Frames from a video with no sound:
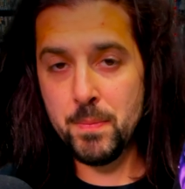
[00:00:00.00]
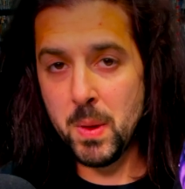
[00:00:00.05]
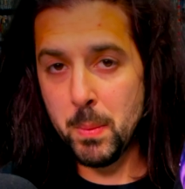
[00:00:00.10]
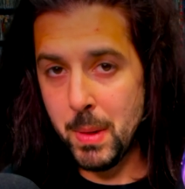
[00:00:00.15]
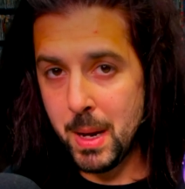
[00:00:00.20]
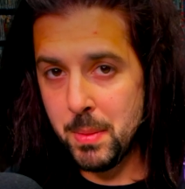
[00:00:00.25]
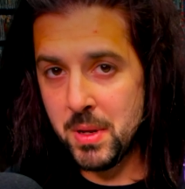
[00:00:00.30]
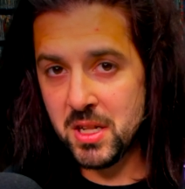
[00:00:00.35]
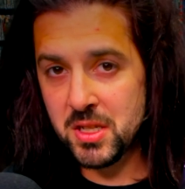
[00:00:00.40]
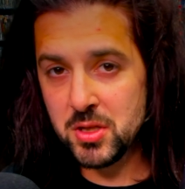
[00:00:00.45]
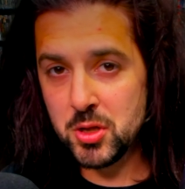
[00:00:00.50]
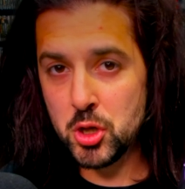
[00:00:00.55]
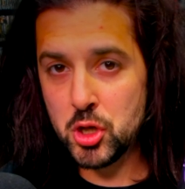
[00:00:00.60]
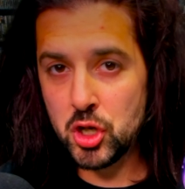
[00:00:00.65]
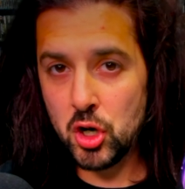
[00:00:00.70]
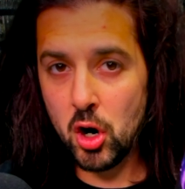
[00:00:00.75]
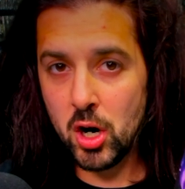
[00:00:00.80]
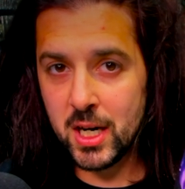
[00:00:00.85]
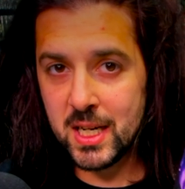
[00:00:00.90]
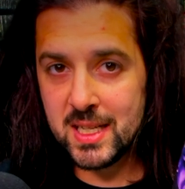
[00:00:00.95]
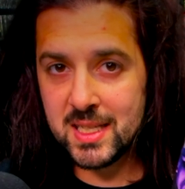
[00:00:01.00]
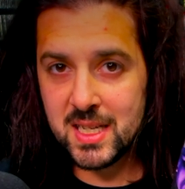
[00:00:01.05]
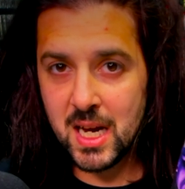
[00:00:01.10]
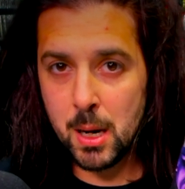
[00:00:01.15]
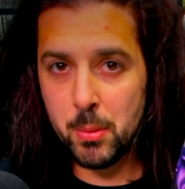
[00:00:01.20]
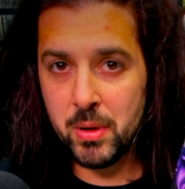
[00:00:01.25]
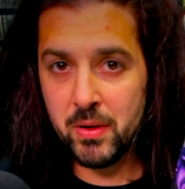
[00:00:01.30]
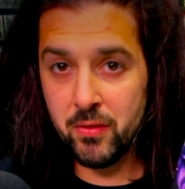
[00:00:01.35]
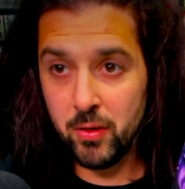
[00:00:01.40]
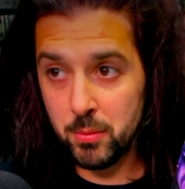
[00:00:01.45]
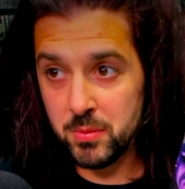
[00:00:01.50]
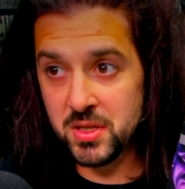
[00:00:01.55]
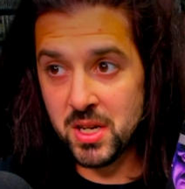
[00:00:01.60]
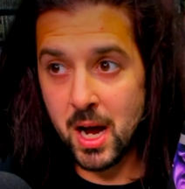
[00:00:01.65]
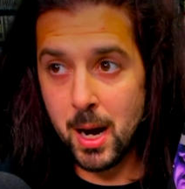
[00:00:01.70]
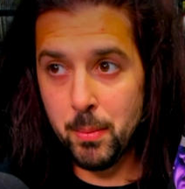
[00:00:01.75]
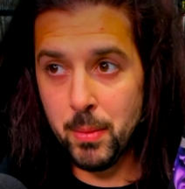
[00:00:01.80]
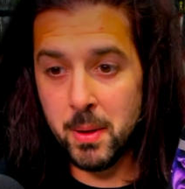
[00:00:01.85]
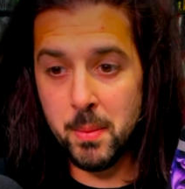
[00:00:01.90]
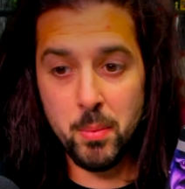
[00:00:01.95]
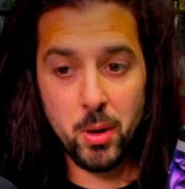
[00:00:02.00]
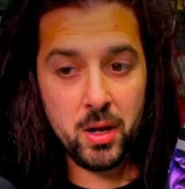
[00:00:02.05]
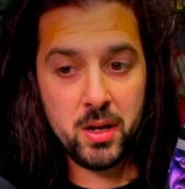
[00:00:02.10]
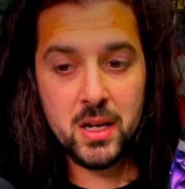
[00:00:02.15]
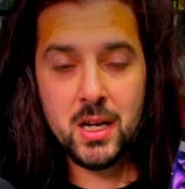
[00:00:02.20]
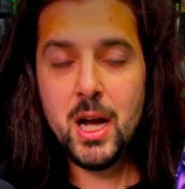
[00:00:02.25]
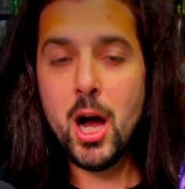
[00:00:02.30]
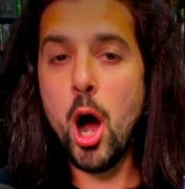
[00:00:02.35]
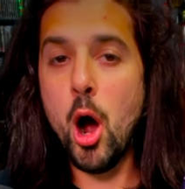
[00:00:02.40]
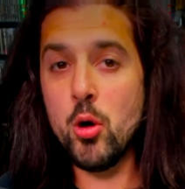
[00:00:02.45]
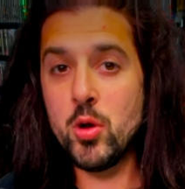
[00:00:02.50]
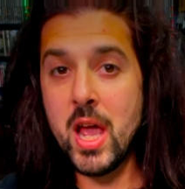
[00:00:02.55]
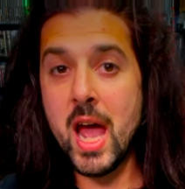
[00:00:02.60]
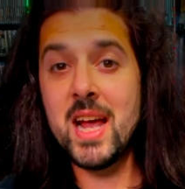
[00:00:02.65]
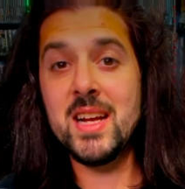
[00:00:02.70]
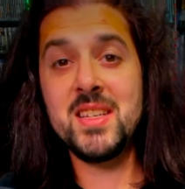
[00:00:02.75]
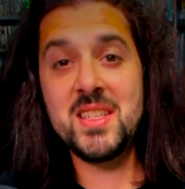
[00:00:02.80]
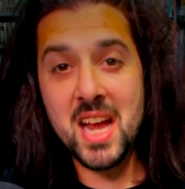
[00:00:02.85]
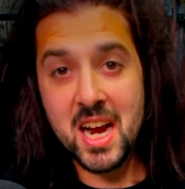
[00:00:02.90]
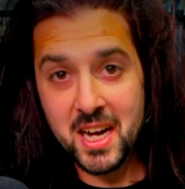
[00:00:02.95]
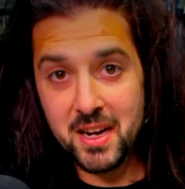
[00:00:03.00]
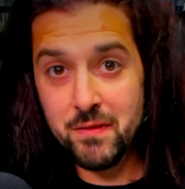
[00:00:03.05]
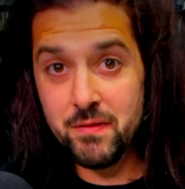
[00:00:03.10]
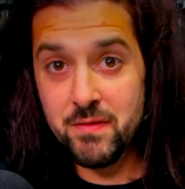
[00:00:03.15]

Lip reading: Maybe it's the shark and zombie from Zombie, but okay, second